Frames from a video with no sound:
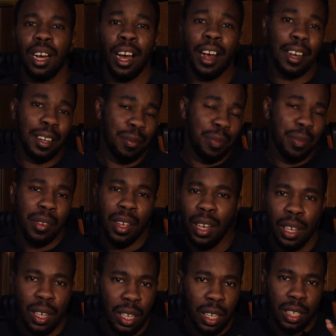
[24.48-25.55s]
Alright,
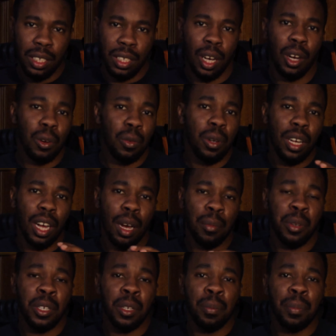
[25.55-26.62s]
so
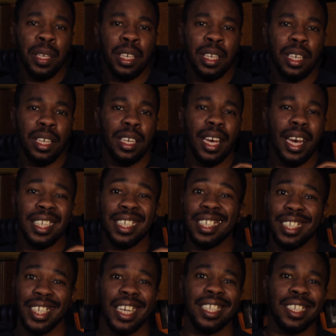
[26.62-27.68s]
I'm going to be as
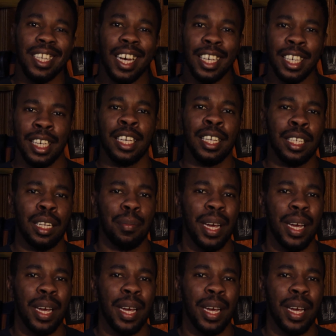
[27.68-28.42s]
concise as I can.